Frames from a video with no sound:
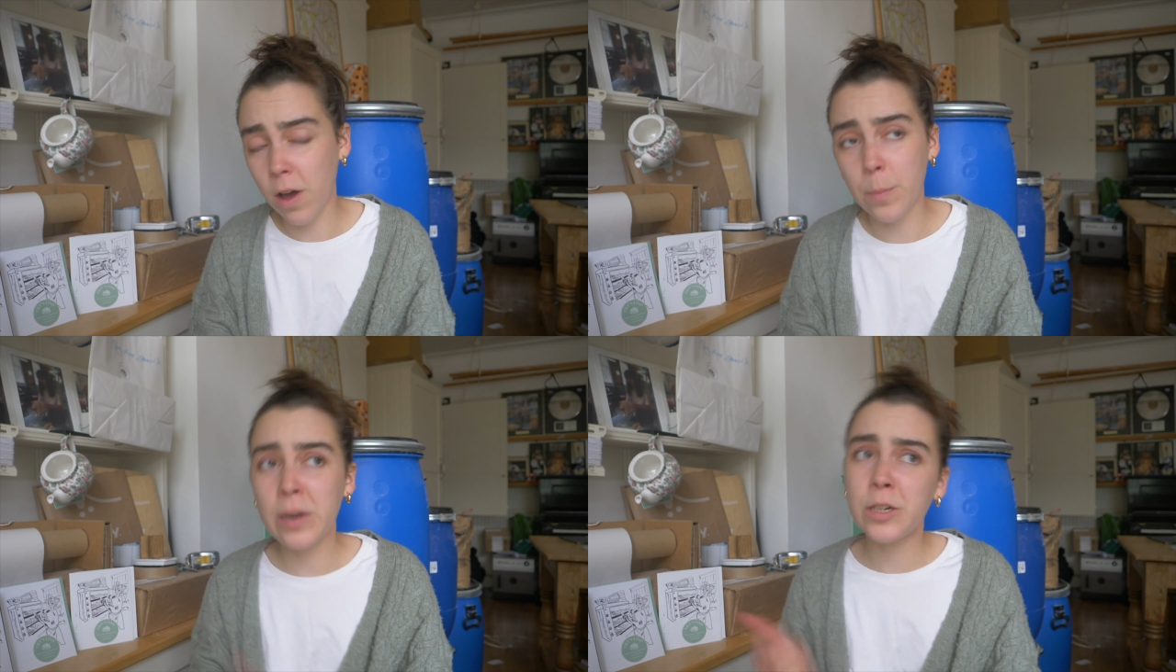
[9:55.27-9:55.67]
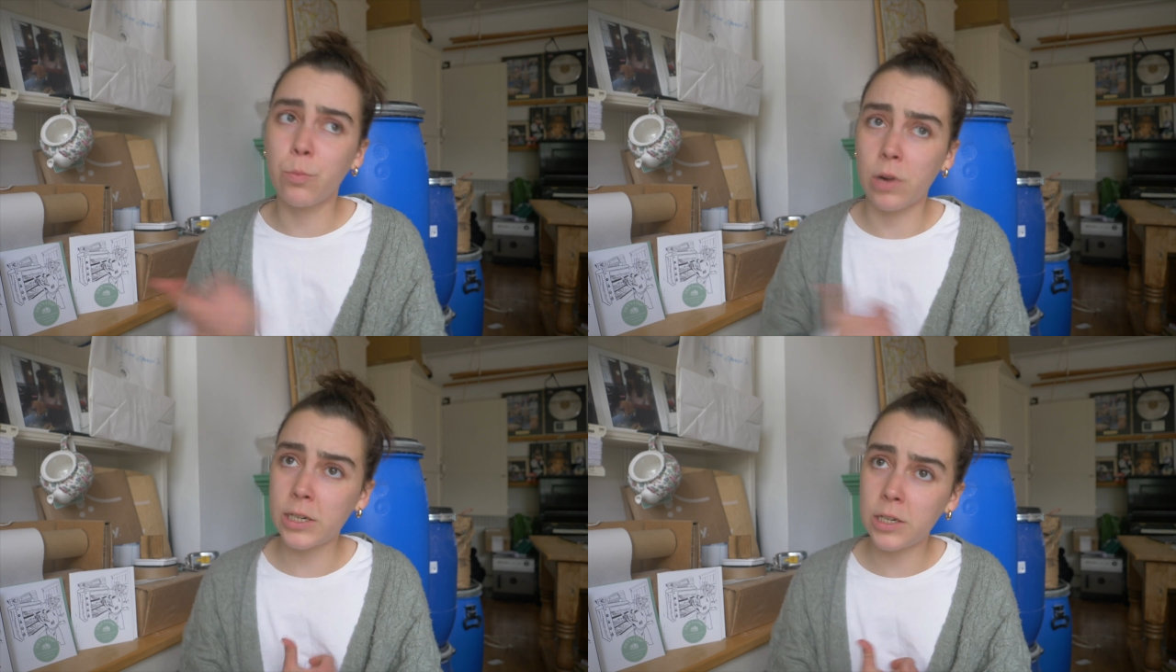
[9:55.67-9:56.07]
I've been to
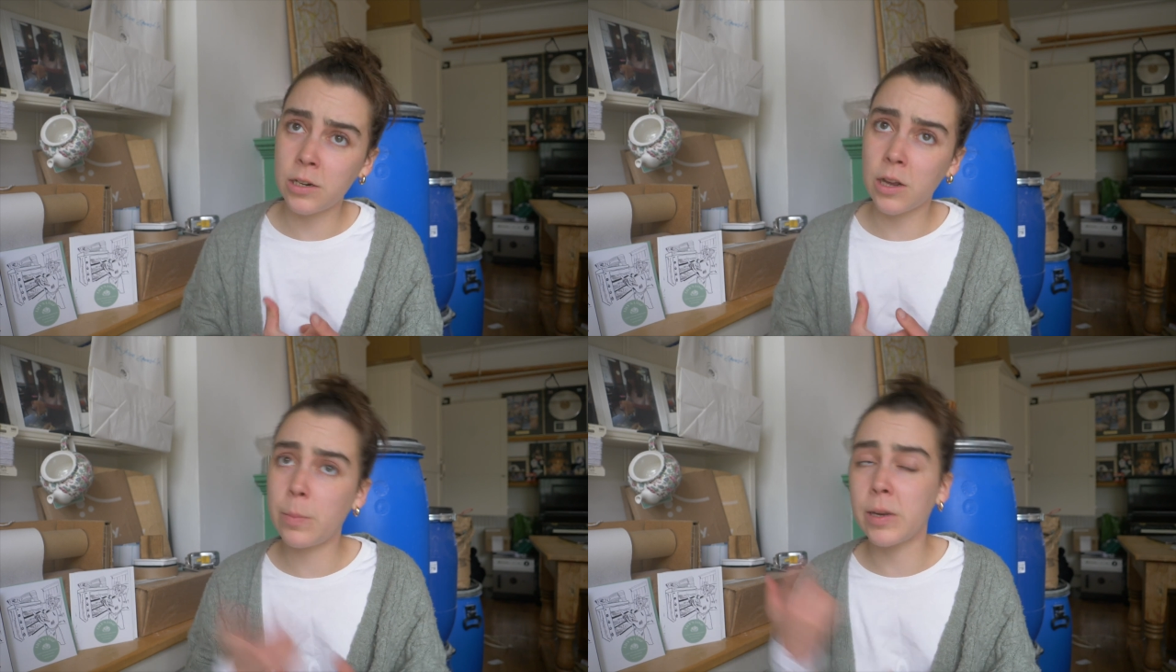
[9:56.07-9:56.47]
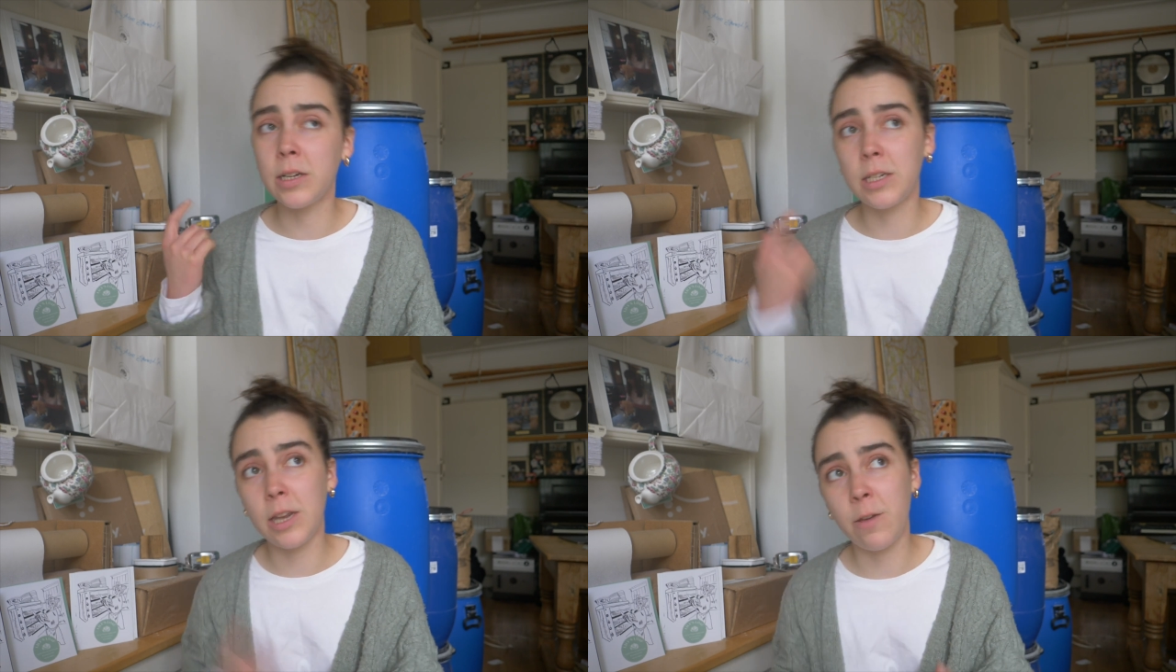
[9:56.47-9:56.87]
Brighton, I've been
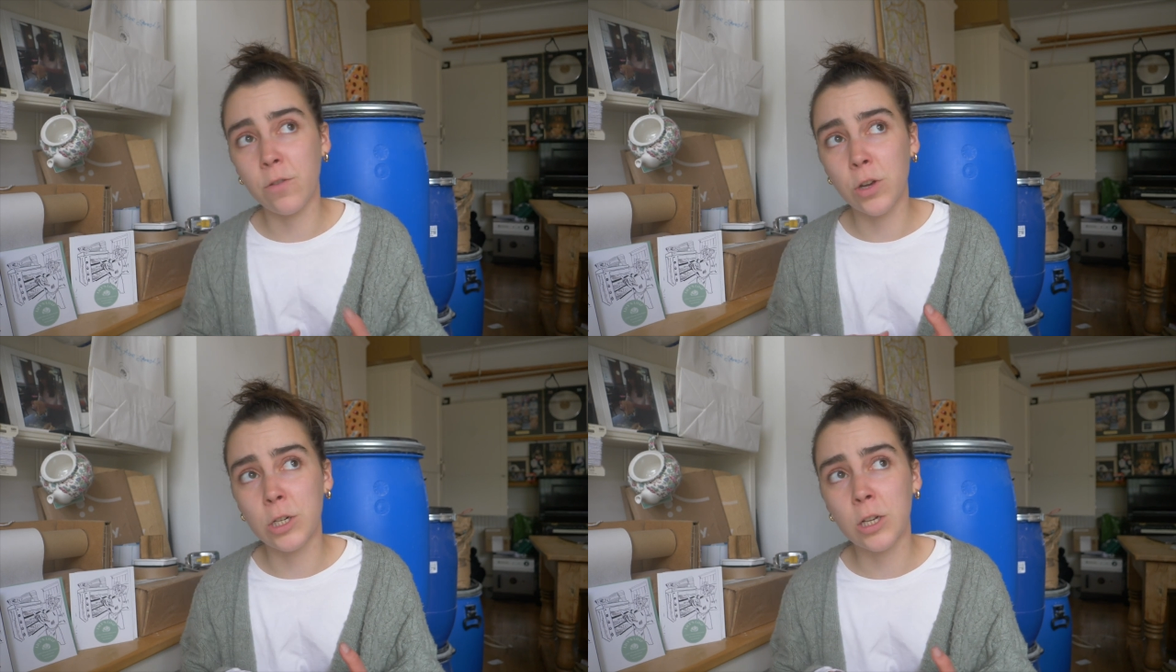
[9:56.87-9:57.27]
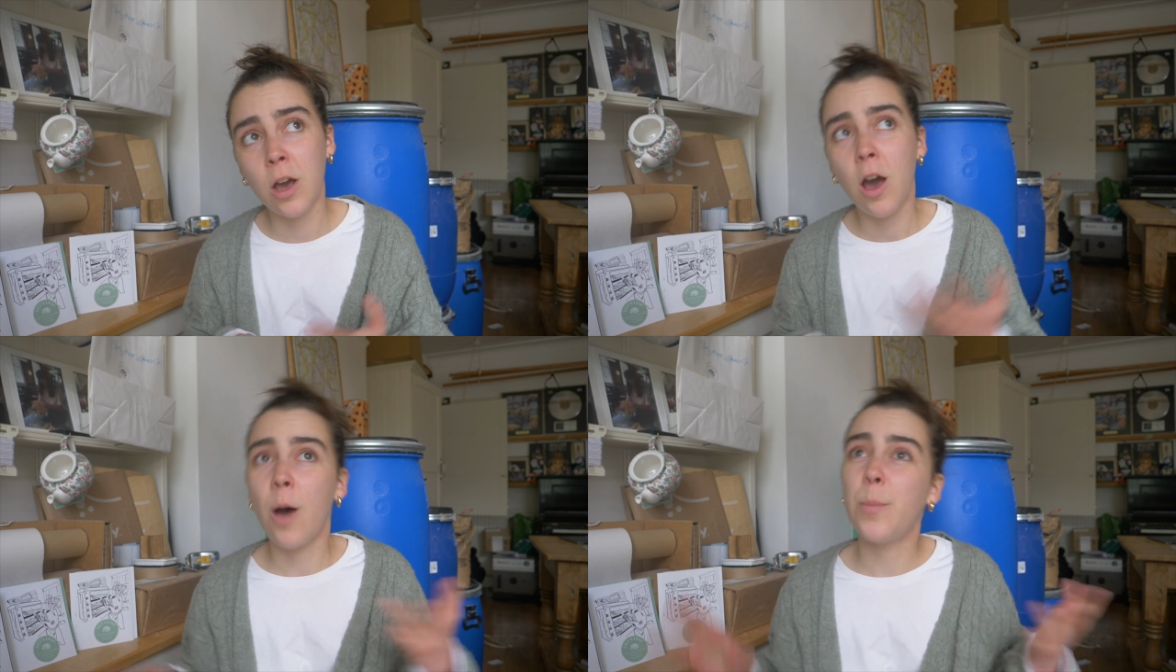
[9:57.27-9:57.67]
to Seaford,
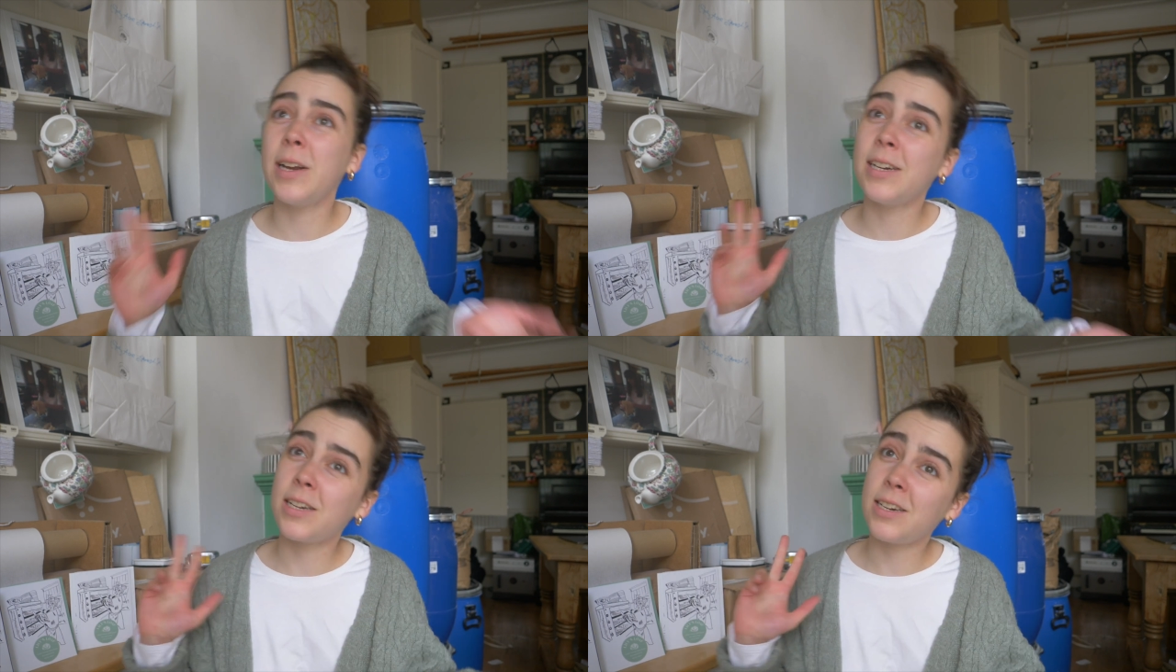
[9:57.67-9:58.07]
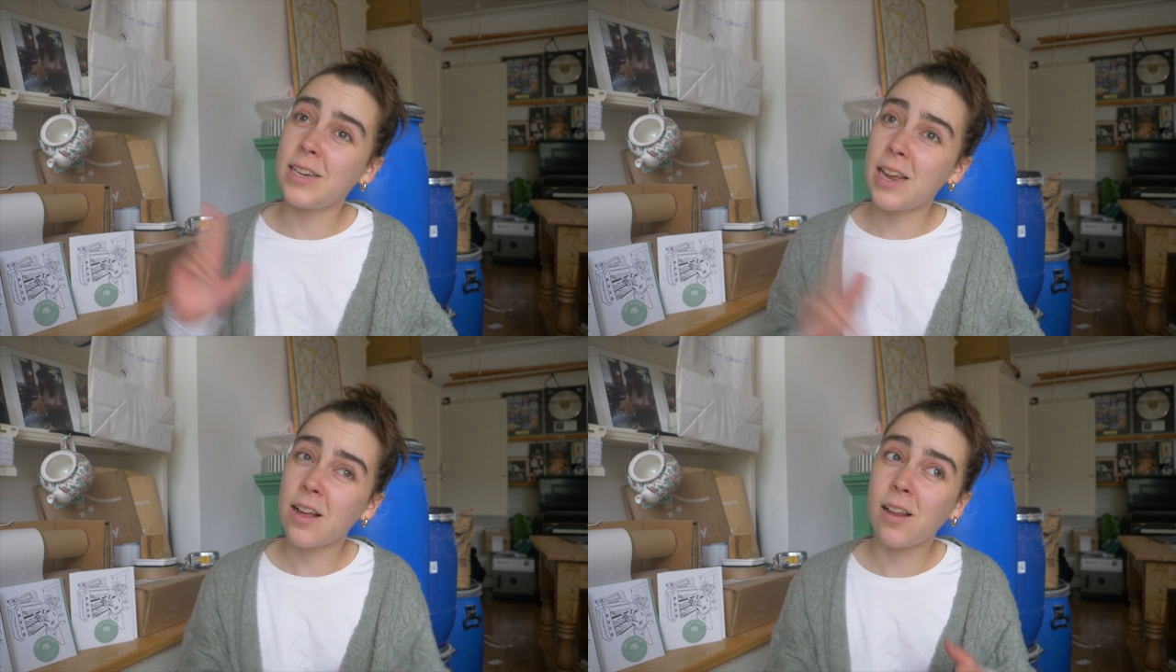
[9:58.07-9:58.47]
I've been to
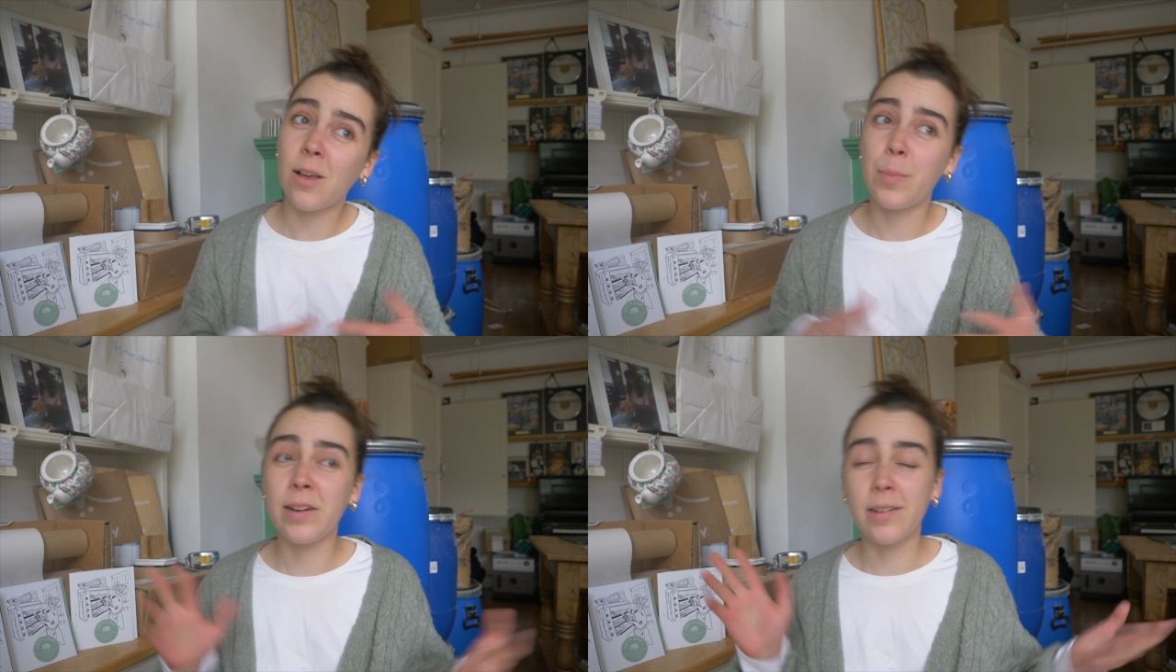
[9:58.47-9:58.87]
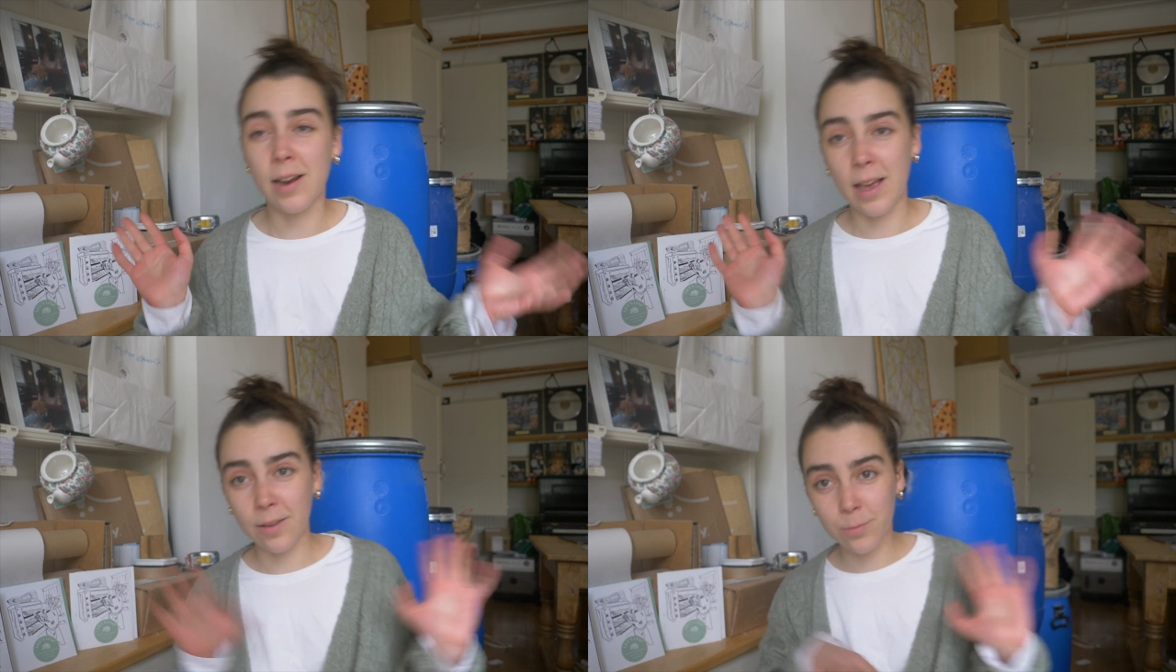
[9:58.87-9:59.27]
Deal, I've been to
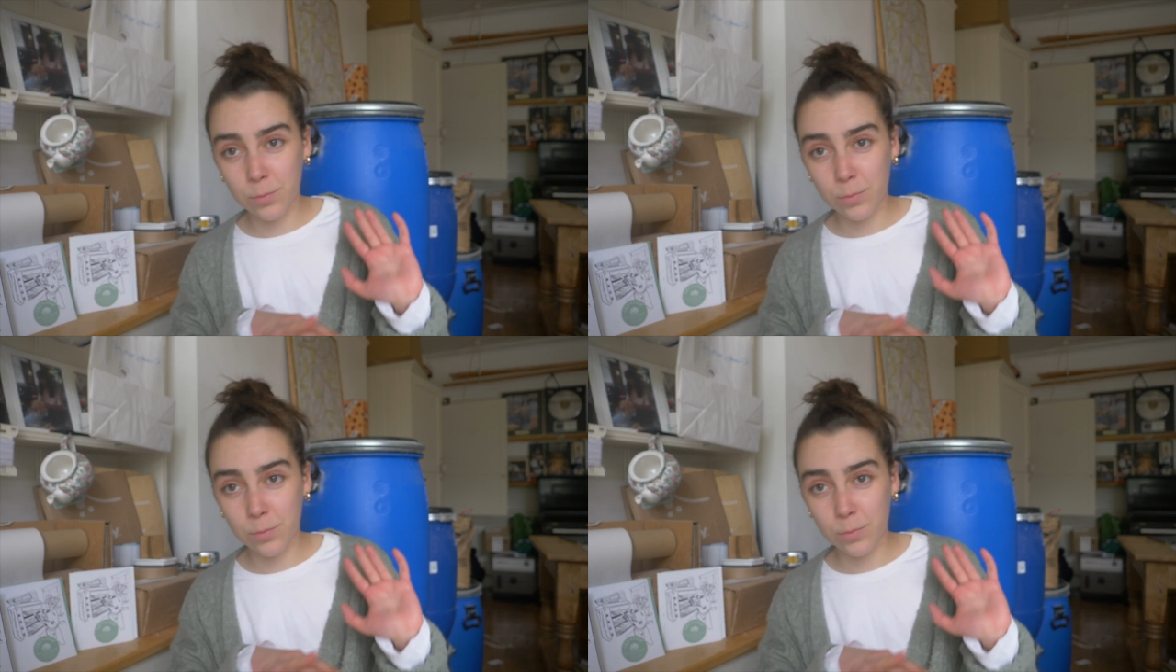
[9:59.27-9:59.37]
like